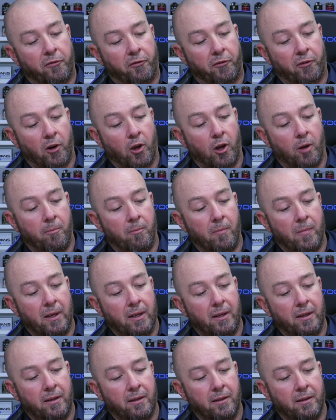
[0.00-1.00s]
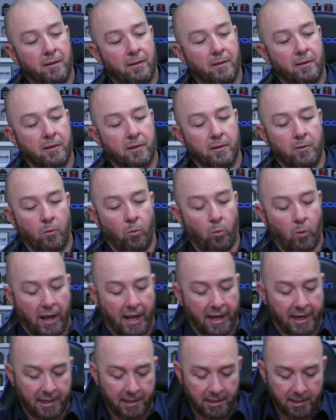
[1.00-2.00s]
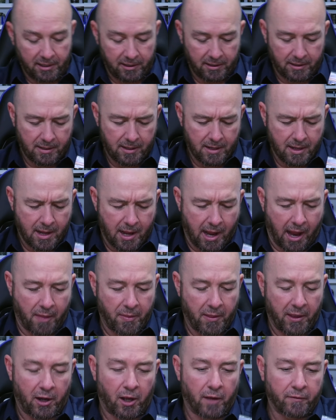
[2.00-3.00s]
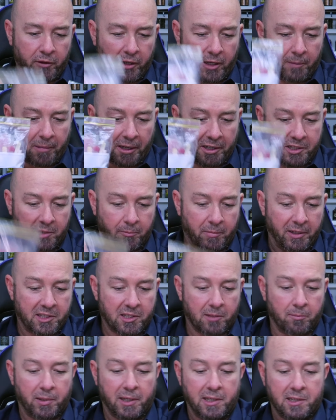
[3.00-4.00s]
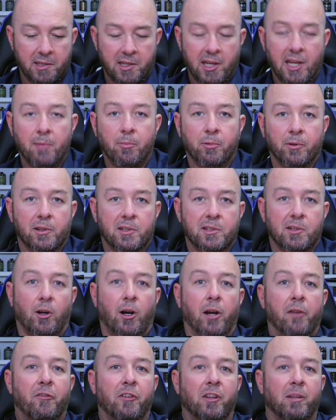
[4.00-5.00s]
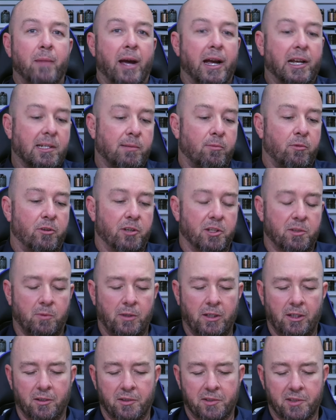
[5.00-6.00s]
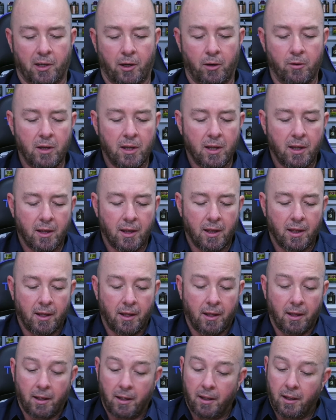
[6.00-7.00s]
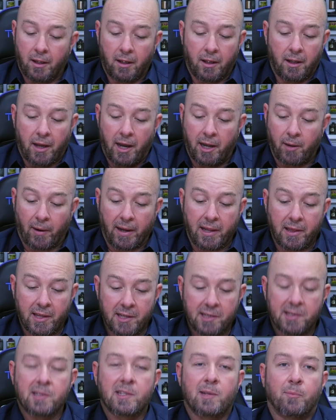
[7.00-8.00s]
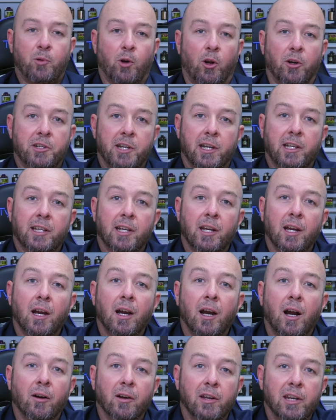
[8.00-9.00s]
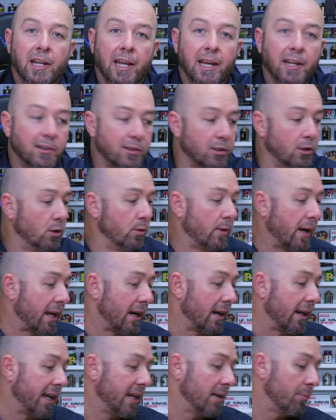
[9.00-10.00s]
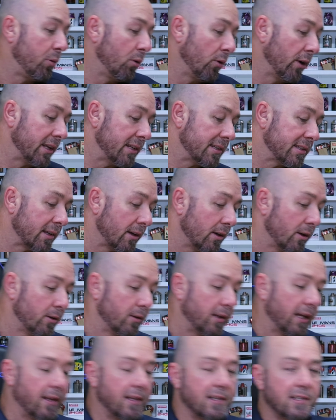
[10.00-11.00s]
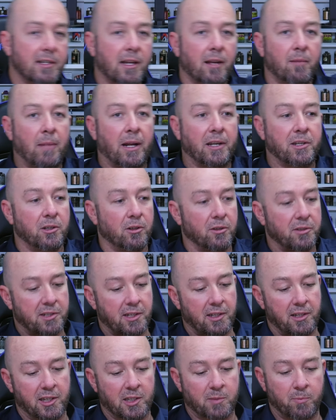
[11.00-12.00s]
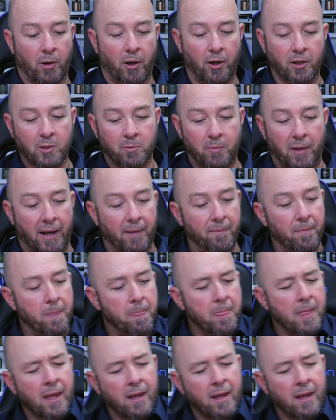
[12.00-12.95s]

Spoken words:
from Wade, and then I've got a bunch of bits and pieces here put aside for the Maxima as well. So anyway, this is a project I'm going to get to at a later point. So yeah, there's not much else in this box, but